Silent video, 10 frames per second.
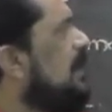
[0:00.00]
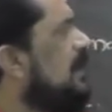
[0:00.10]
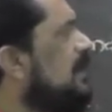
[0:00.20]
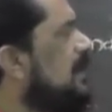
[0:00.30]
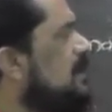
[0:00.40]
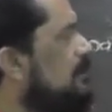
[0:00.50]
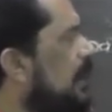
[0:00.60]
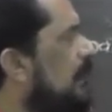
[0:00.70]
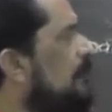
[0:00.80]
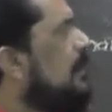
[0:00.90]
linkage
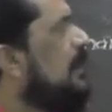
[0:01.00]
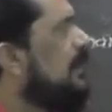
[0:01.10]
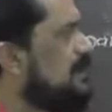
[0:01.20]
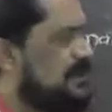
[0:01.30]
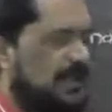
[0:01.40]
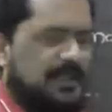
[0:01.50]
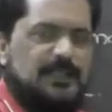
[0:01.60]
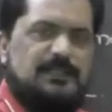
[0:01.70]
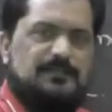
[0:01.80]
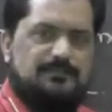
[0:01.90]
map and
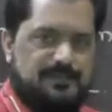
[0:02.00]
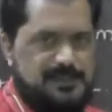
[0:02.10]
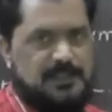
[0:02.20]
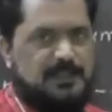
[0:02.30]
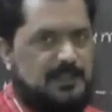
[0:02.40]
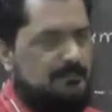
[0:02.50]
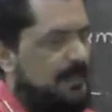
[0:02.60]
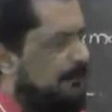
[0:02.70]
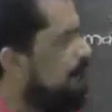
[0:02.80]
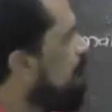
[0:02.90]
second physical
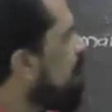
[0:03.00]
map.